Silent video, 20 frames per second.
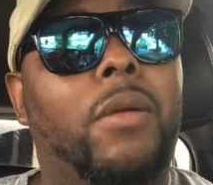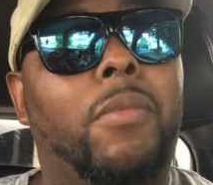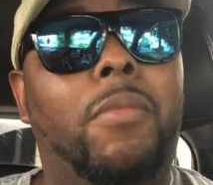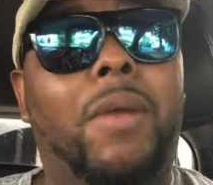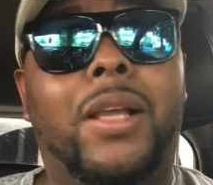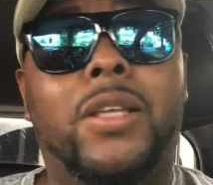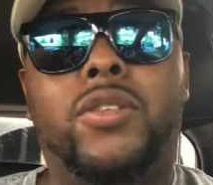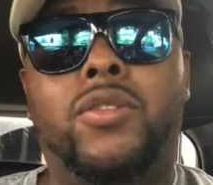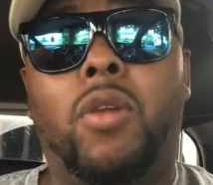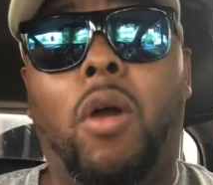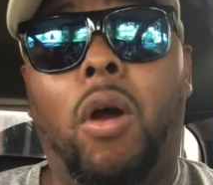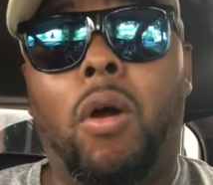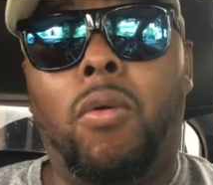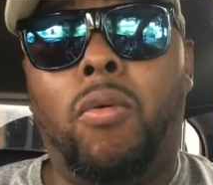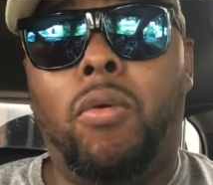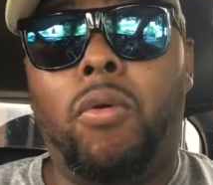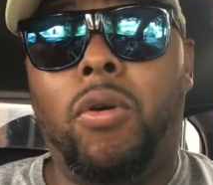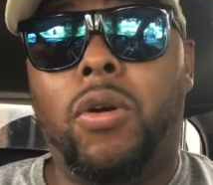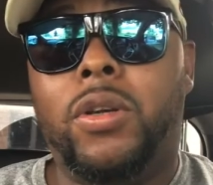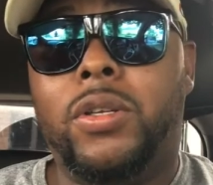my Star
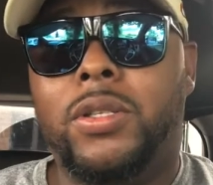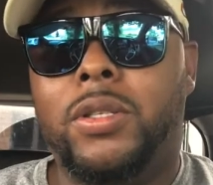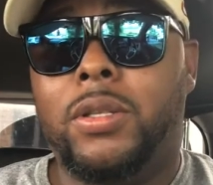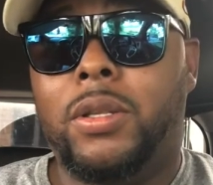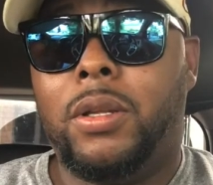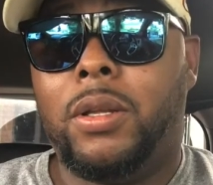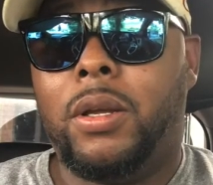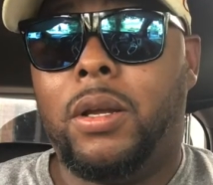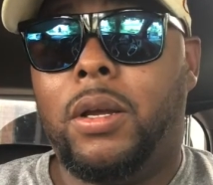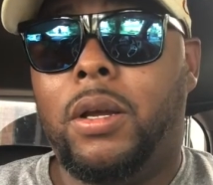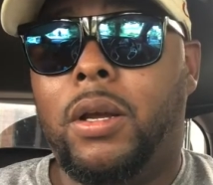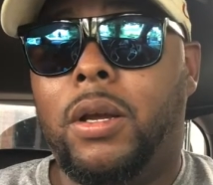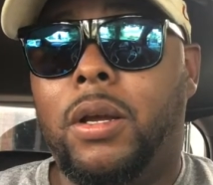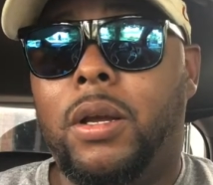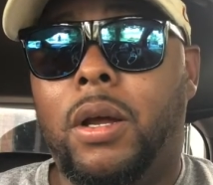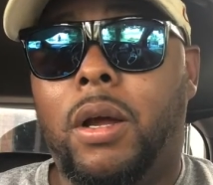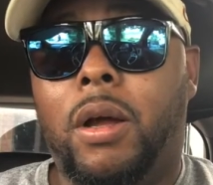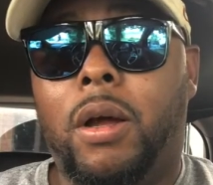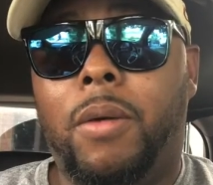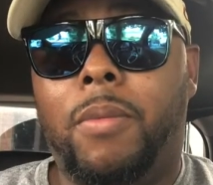Wars
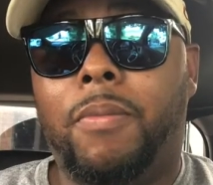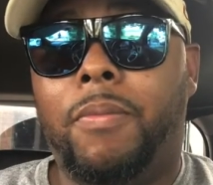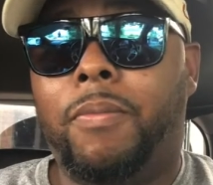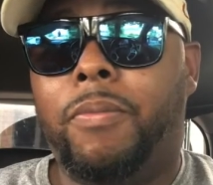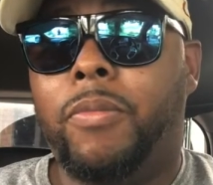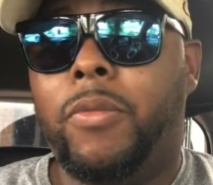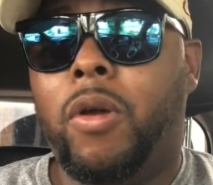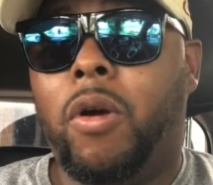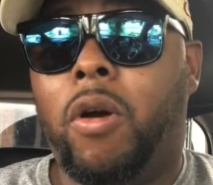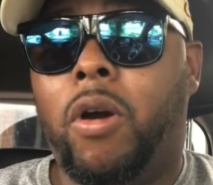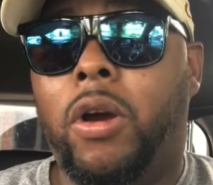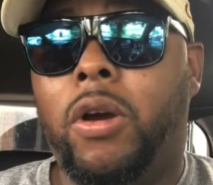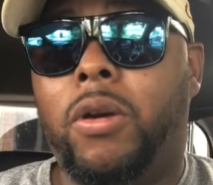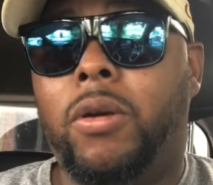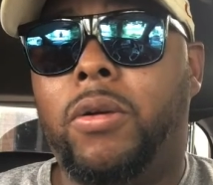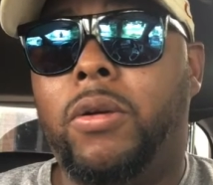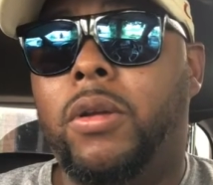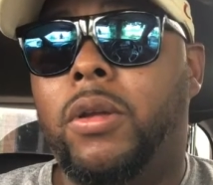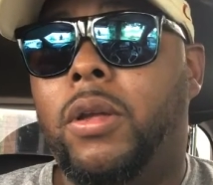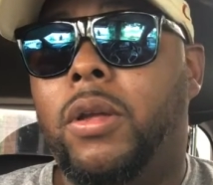art
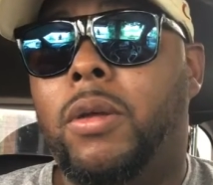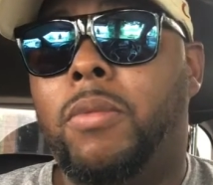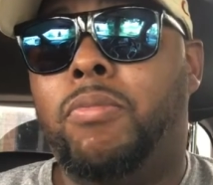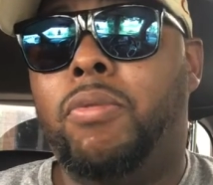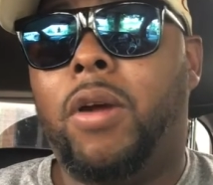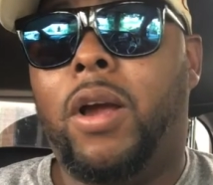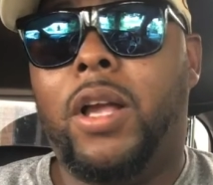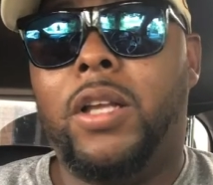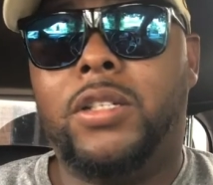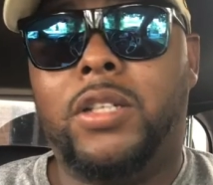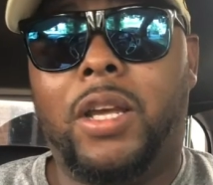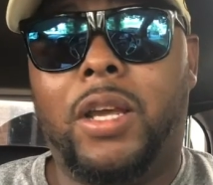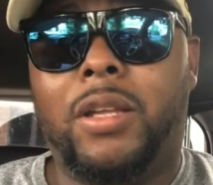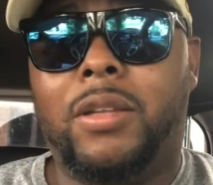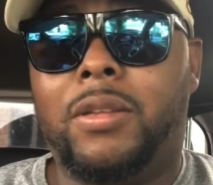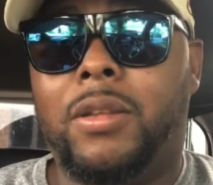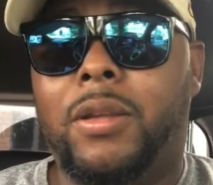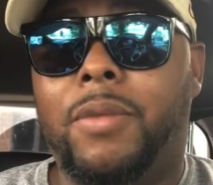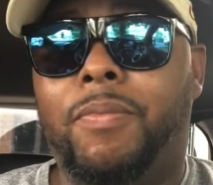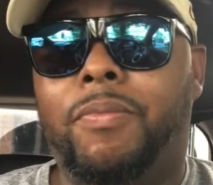
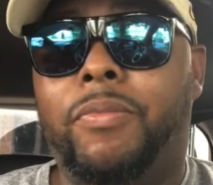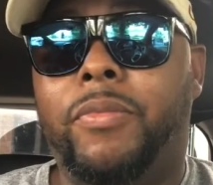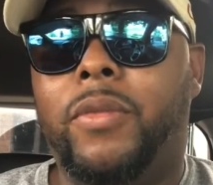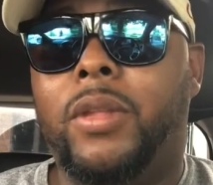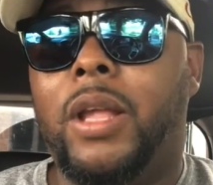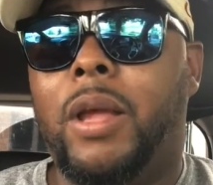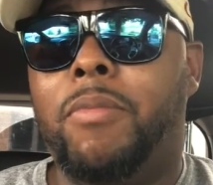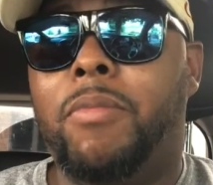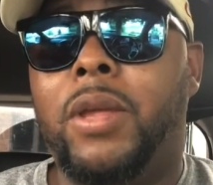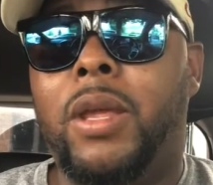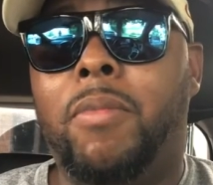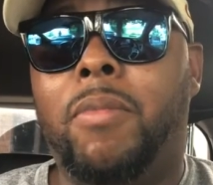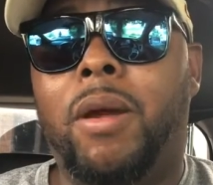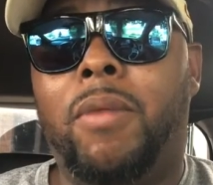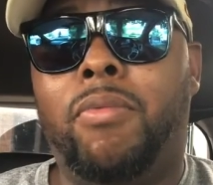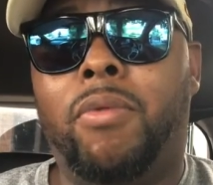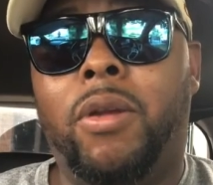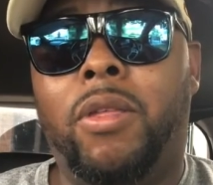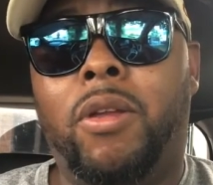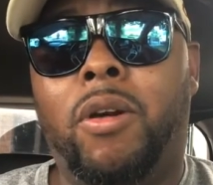project that me and
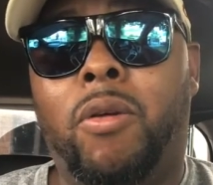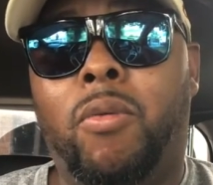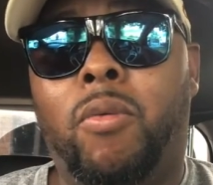my brother